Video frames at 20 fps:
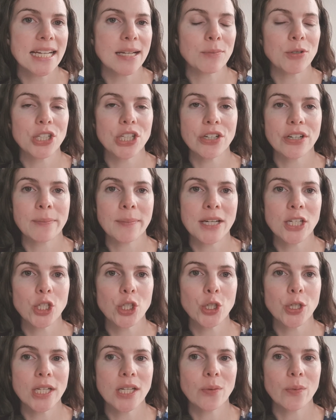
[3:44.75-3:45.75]
and I'm sharing my
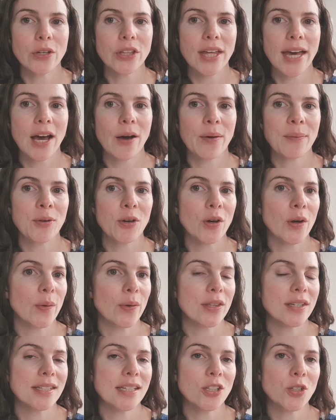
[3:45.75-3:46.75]
journey with how I'm going
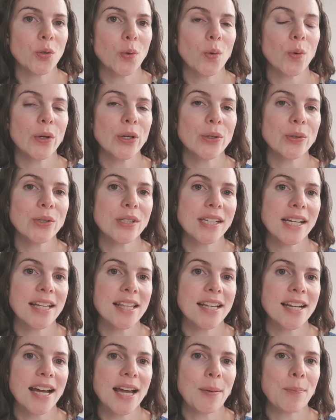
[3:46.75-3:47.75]
with essential oils now
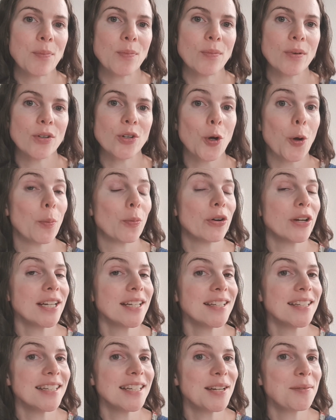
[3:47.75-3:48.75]
that I'm not
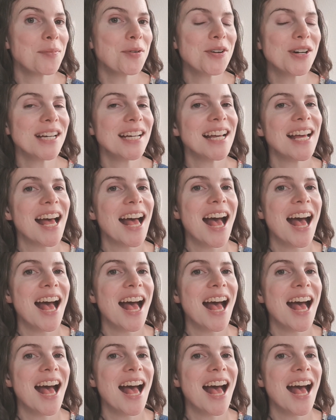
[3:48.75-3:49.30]
pregnant anymore.